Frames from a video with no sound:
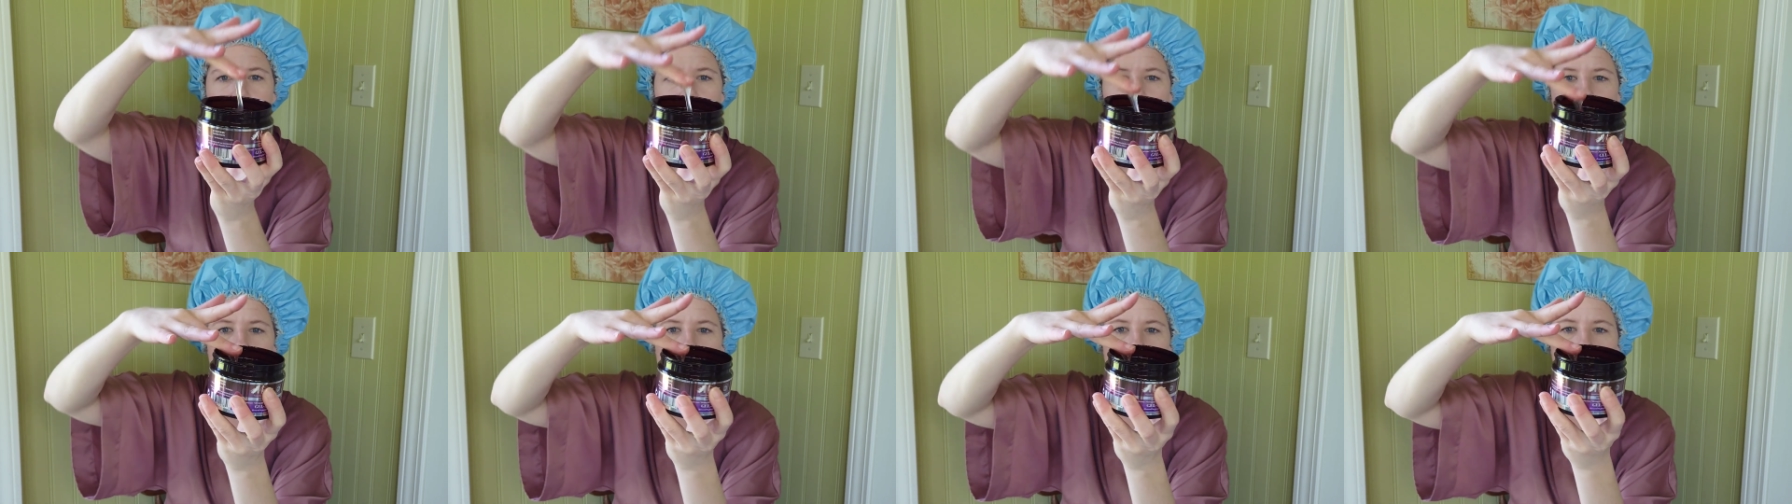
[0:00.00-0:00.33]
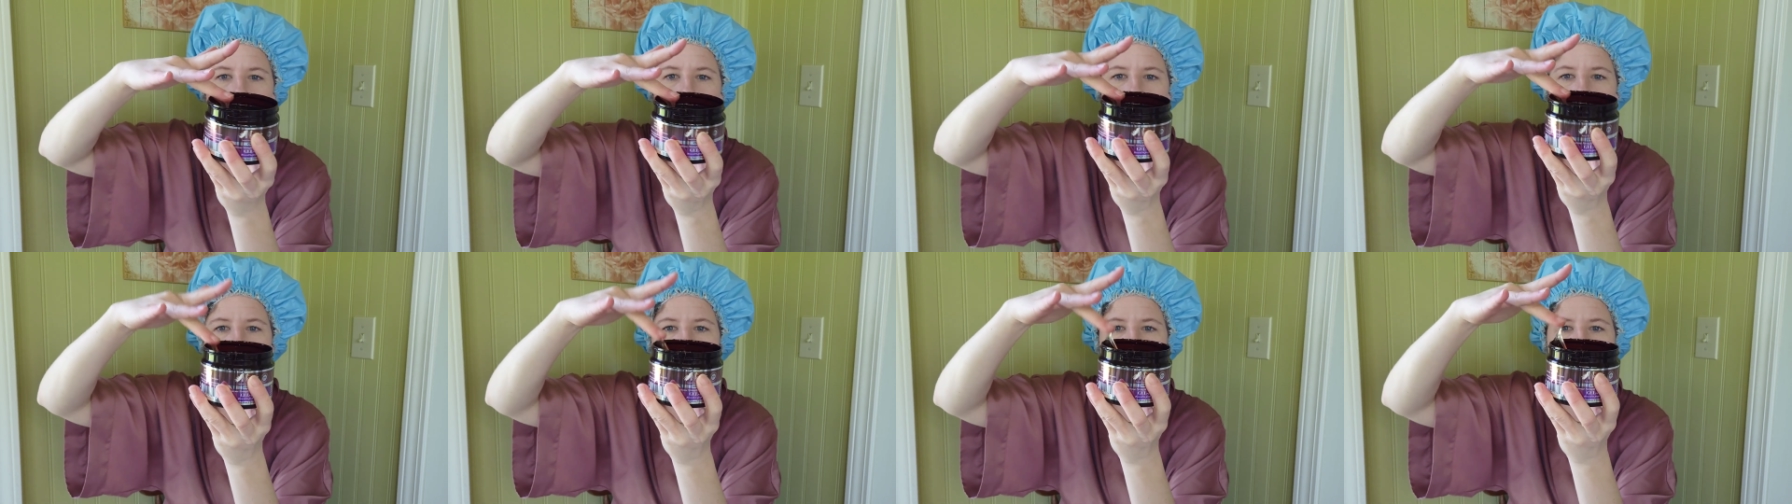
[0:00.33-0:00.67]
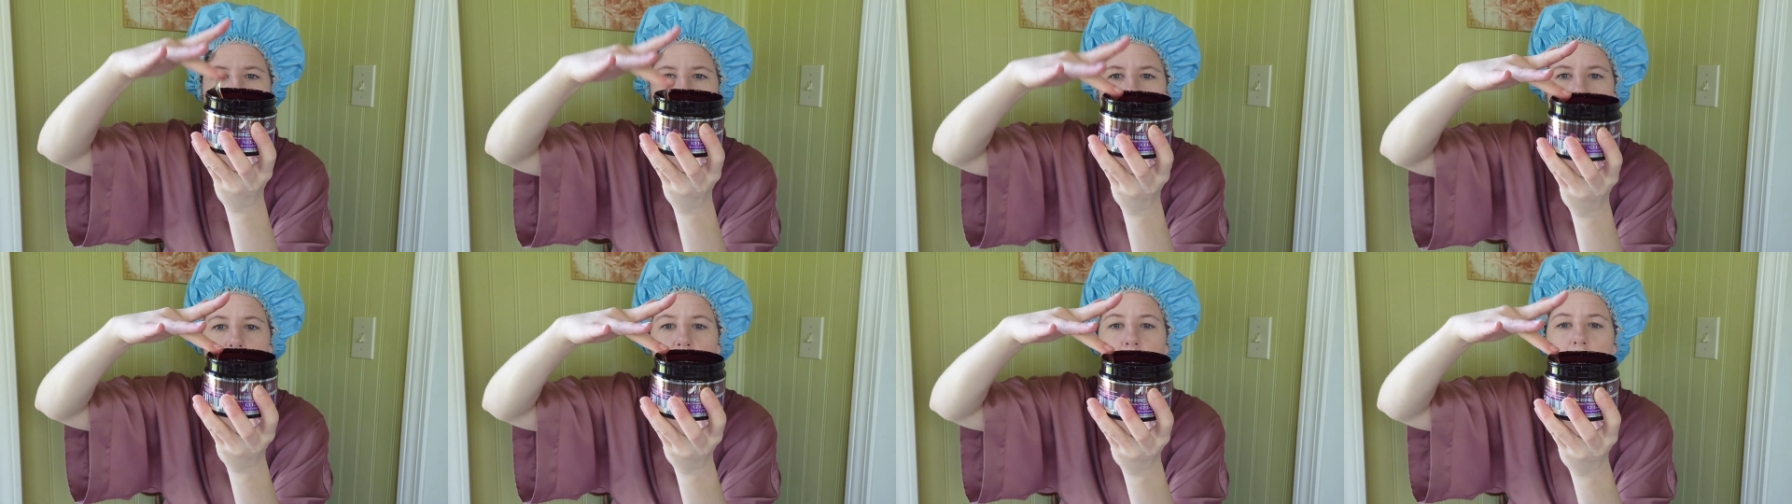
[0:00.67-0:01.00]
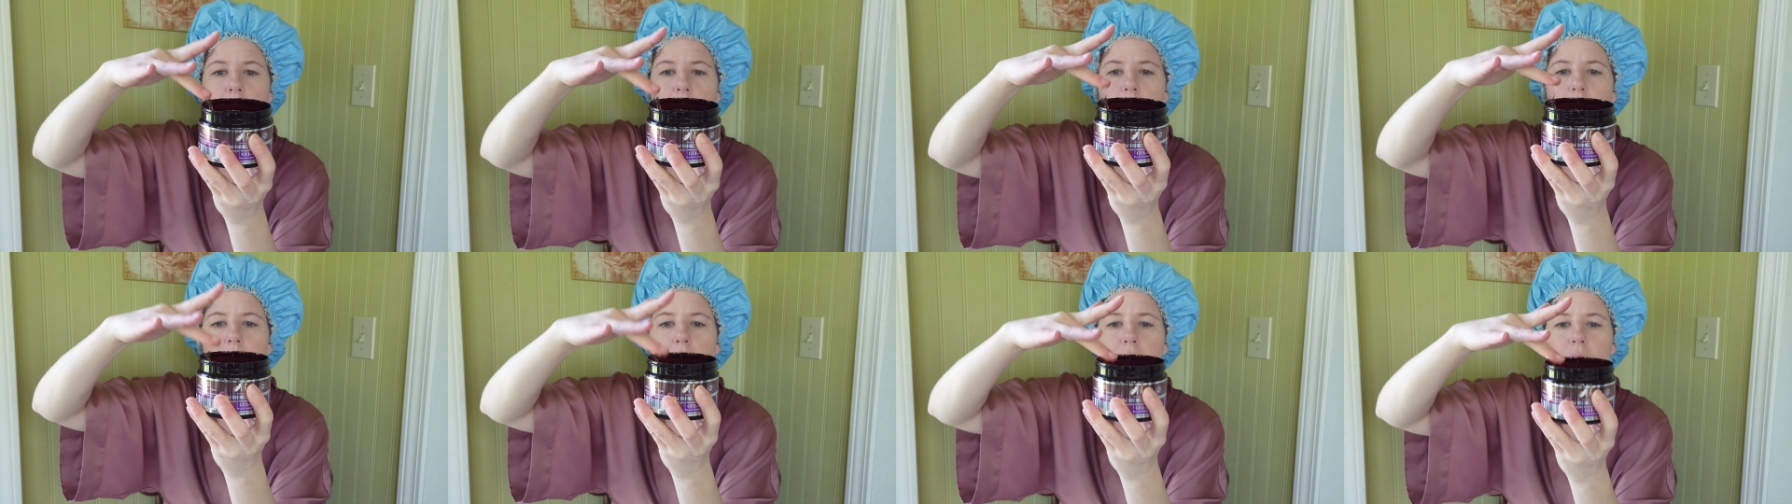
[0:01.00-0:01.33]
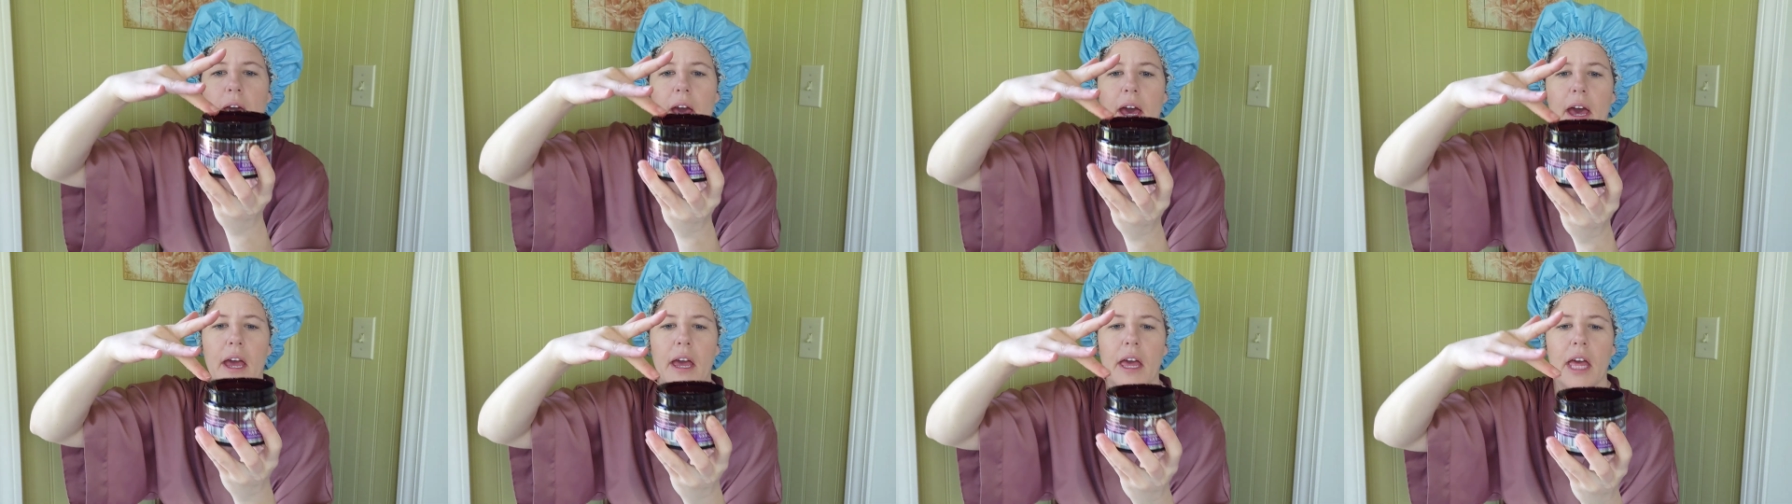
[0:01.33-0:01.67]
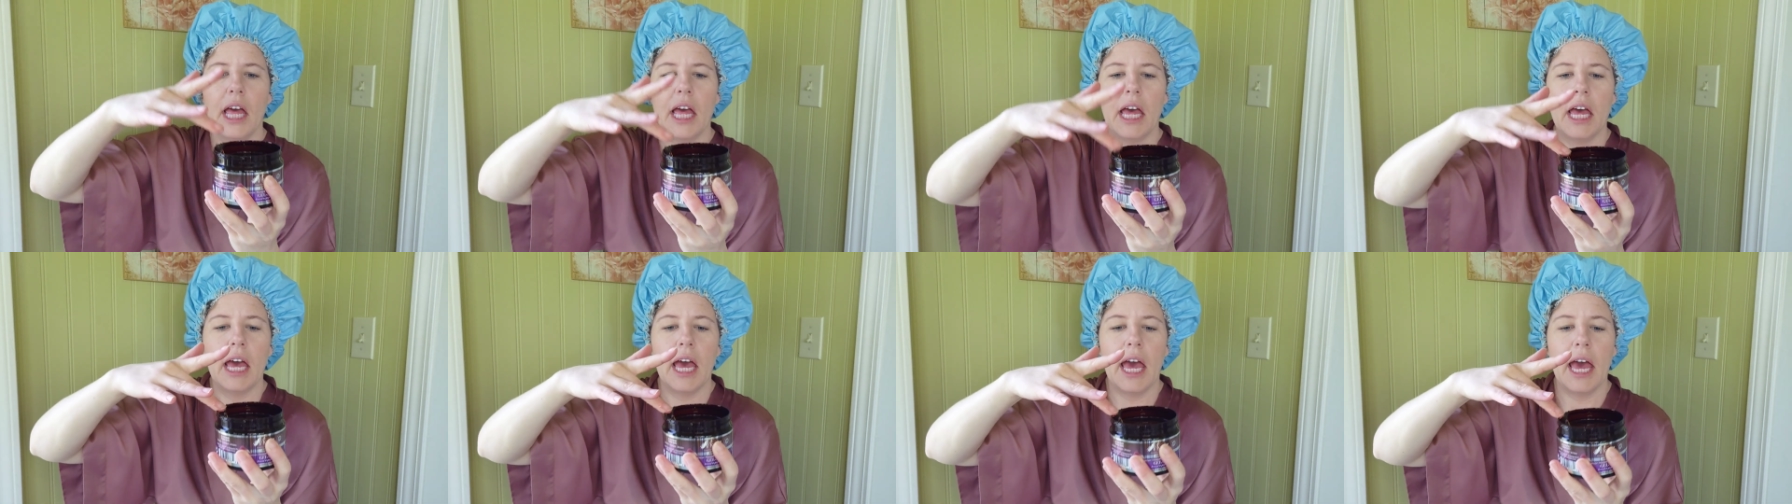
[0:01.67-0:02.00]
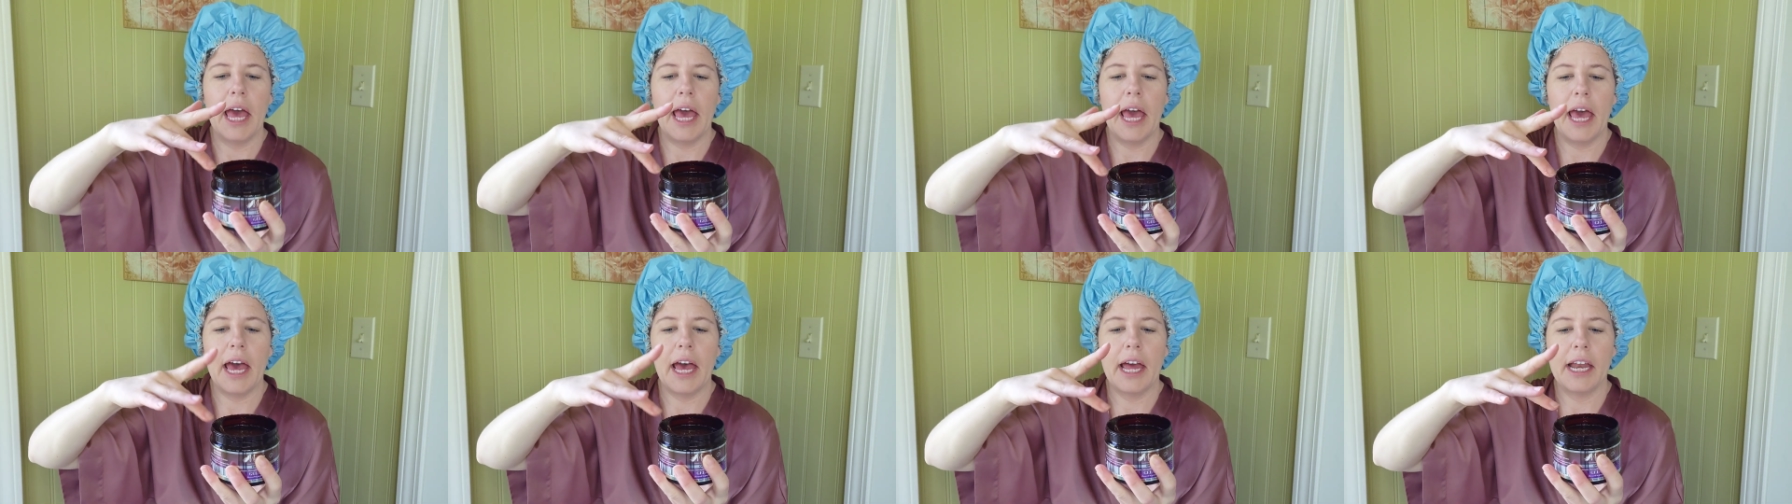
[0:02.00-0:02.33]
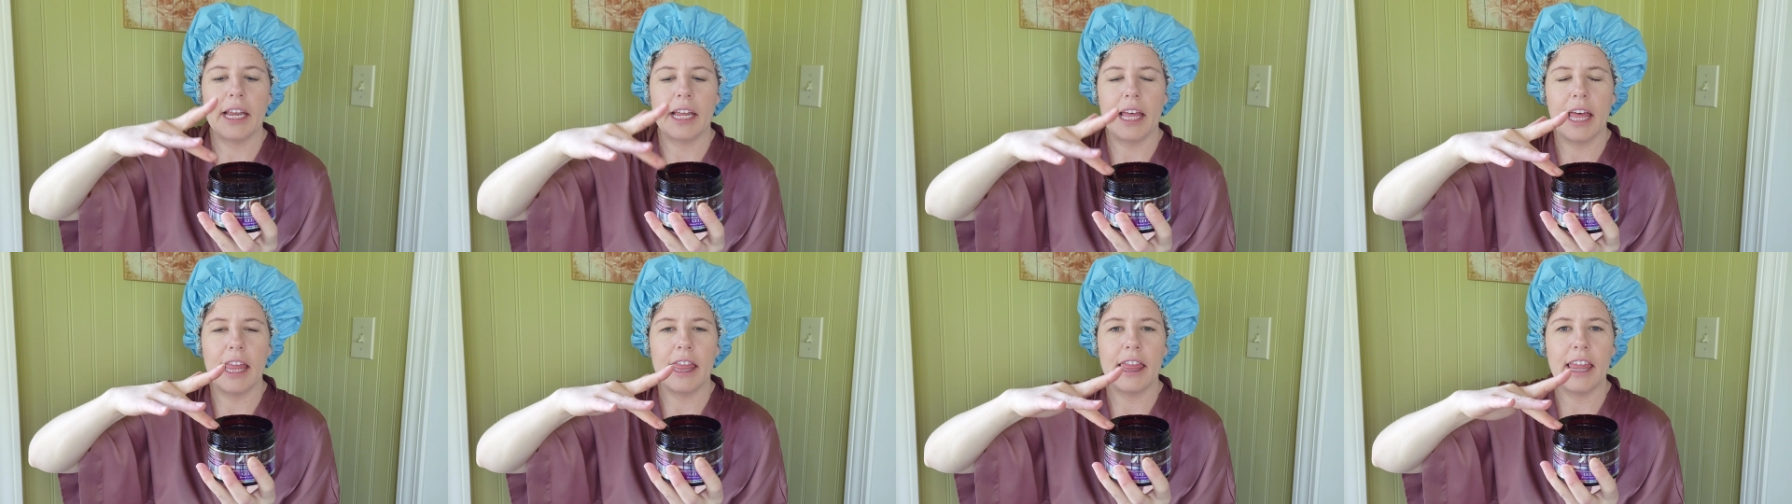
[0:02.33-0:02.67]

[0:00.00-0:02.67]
See what I mean? Okay. And